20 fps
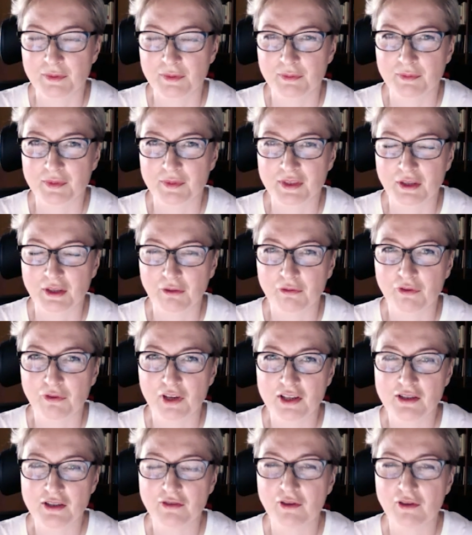So
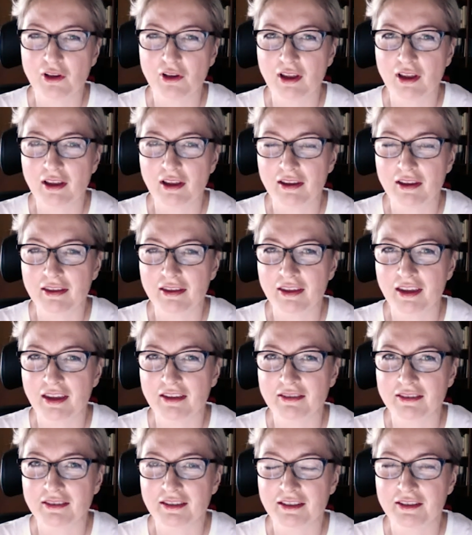first of all, I
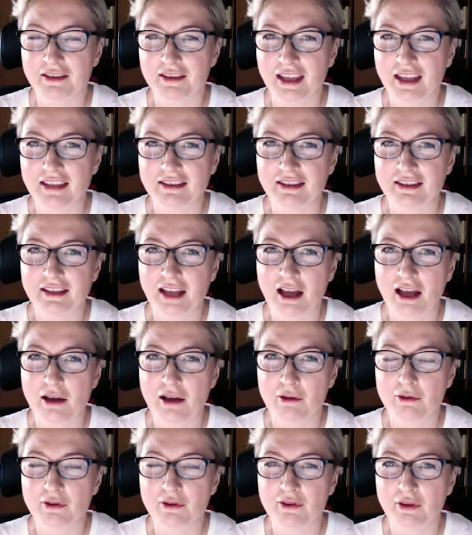think that
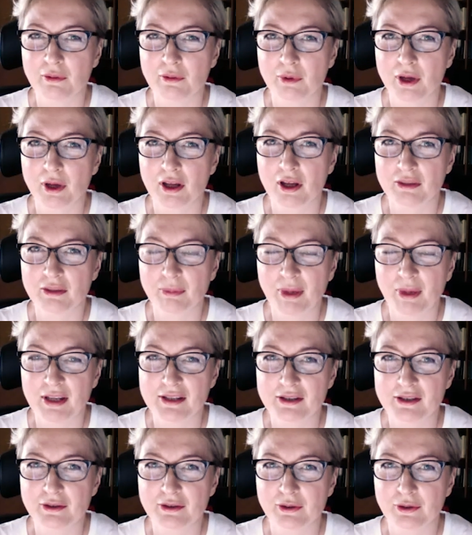now the word
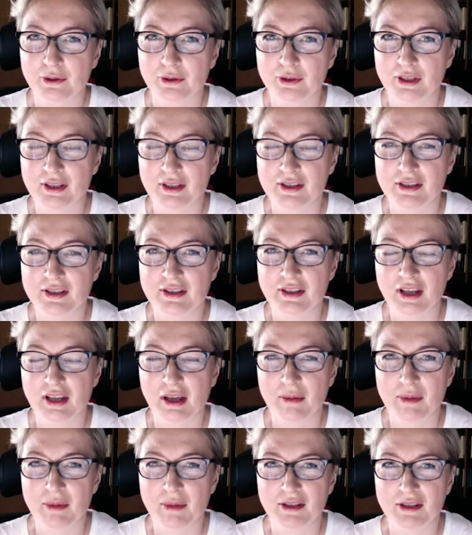personhood is a
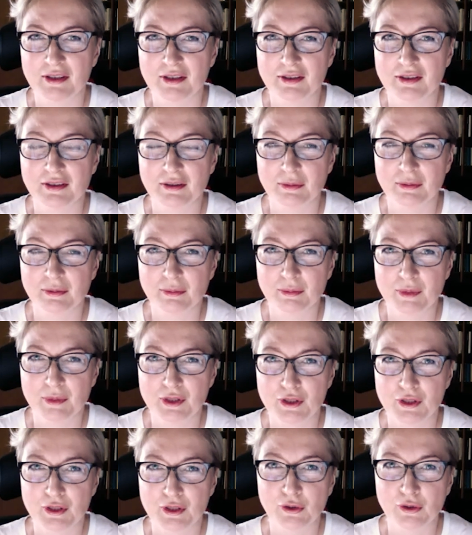bit
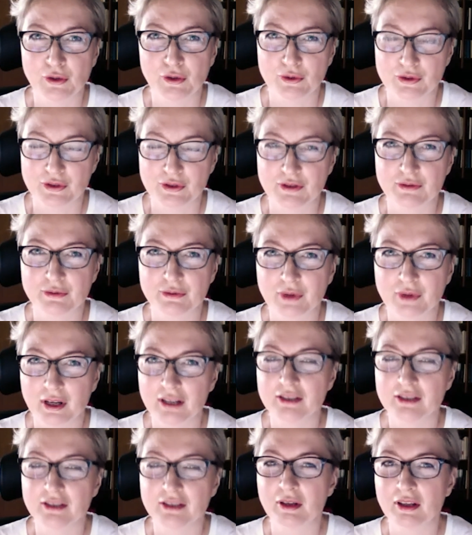misused, right?
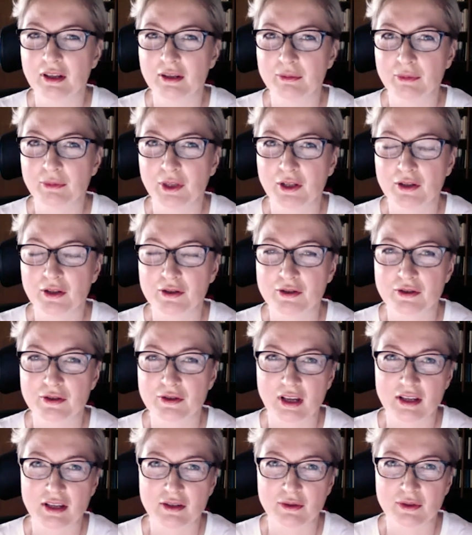Because,
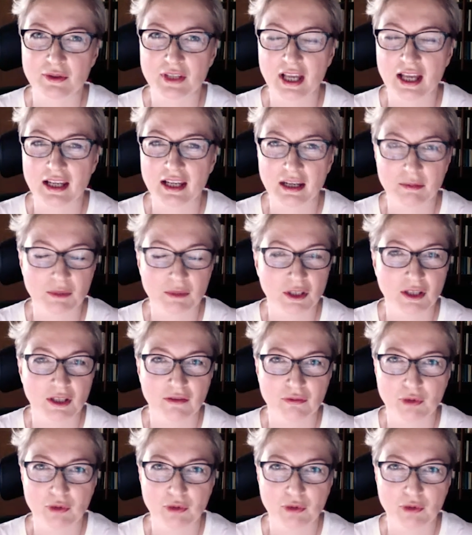as you said, I mean, if we